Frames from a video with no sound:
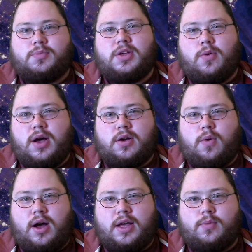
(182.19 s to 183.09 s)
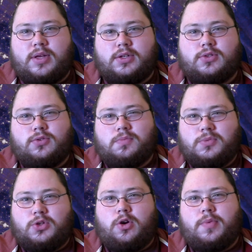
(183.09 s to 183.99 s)
It's been quite a quiet week, so
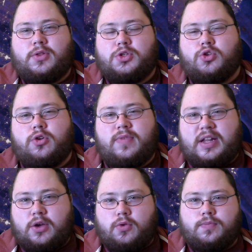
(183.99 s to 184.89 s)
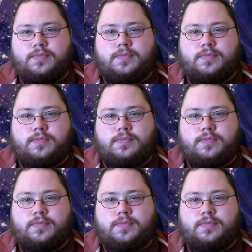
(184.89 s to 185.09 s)
sorry about the short video.